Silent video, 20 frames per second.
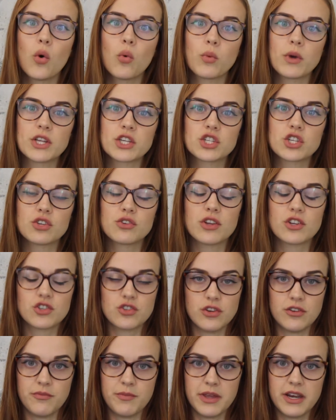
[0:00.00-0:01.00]
which
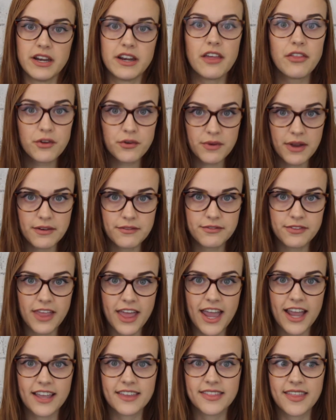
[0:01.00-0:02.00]
should have been another red
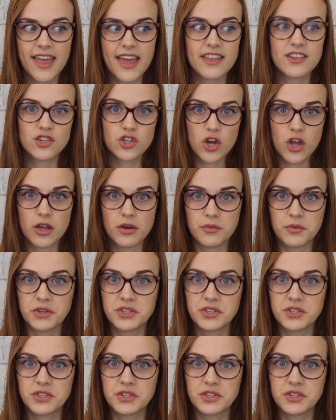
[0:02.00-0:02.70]
flag that John